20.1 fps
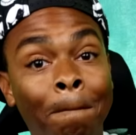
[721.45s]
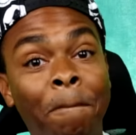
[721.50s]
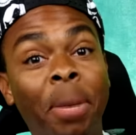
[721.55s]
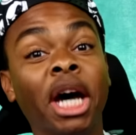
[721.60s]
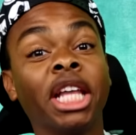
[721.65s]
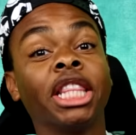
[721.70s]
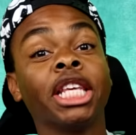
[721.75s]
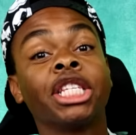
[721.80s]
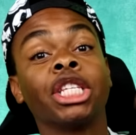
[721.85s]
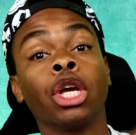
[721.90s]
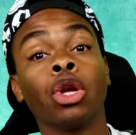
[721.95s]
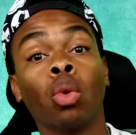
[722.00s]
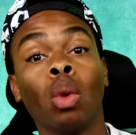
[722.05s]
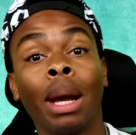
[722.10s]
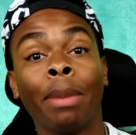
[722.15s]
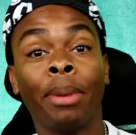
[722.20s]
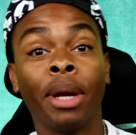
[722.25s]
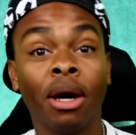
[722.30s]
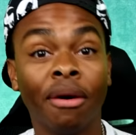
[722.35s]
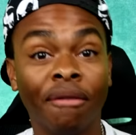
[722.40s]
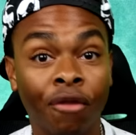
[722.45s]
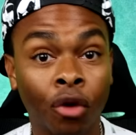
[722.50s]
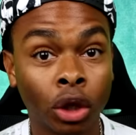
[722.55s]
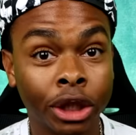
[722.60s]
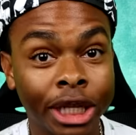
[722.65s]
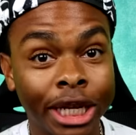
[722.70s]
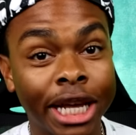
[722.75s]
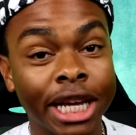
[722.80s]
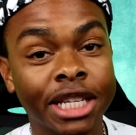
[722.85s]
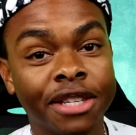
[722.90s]
But that's gonna wrap it up for
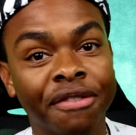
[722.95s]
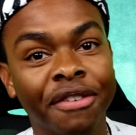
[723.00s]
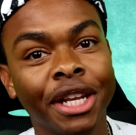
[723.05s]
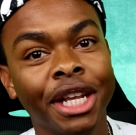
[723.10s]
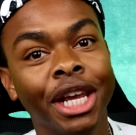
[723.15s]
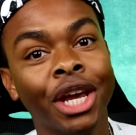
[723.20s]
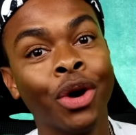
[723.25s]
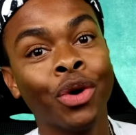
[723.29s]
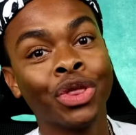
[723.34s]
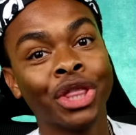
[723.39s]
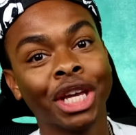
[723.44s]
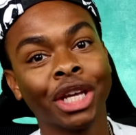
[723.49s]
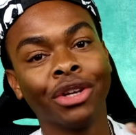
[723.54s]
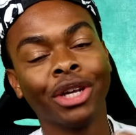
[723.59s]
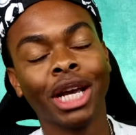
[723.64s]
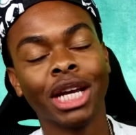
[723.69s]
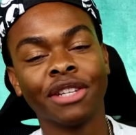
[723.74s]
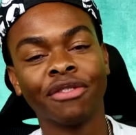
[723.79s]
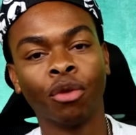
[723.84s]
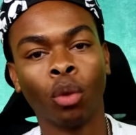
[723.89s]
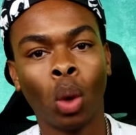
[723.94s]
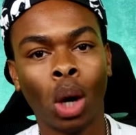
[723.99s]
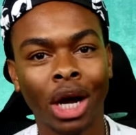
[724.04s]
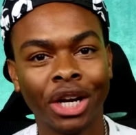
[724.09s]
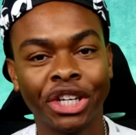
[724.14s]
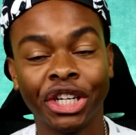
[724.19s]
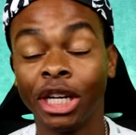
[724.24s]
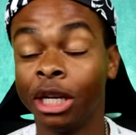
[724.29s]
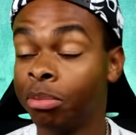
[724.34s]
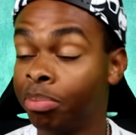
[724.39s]
today's video. Thank you guys for
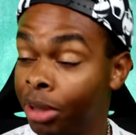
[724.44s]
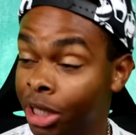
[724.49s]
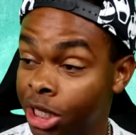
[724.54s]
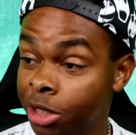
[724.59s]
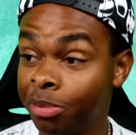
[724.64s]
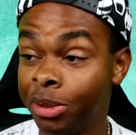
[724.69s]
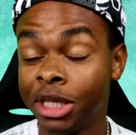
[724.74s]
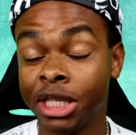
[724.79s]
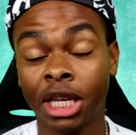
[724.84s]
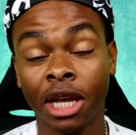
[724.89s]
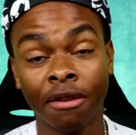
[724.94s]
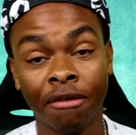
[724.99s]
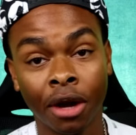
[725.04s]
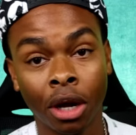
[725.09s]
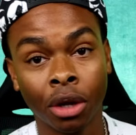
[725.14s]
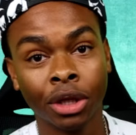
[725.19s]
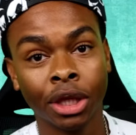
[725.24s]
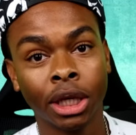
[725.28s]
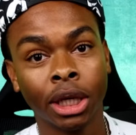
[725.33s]
watching. Please be safe out